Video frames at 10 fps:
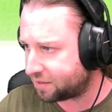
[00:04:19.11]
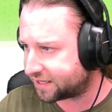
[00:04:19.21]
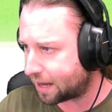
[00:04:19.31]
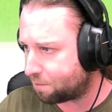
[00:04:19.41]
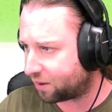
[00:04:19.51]
my
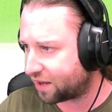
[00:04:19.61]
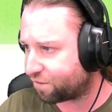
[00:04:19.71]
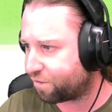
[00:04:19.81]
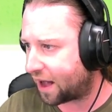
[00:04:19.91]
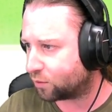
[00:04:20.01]
template
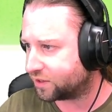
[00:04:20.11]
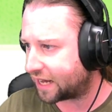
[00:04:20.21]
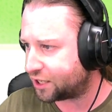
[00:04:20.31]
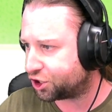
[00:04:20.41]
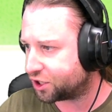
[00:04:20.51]

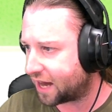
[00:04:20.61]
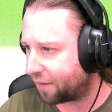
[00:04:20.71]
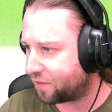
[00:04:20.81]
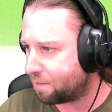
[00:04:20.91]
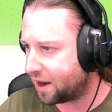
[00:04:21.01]
foundation
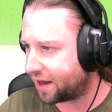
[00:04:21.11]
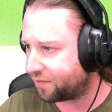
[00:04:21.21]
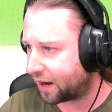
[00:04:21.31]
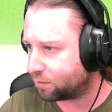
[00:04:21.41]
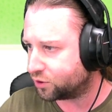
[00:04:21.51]
at the
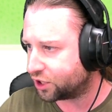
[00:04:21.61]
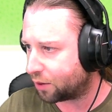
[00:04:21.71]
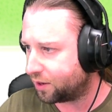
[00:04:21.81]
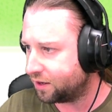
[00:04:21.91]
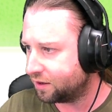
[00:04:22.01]
minute that I'm
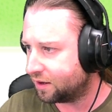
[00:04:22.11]
doing.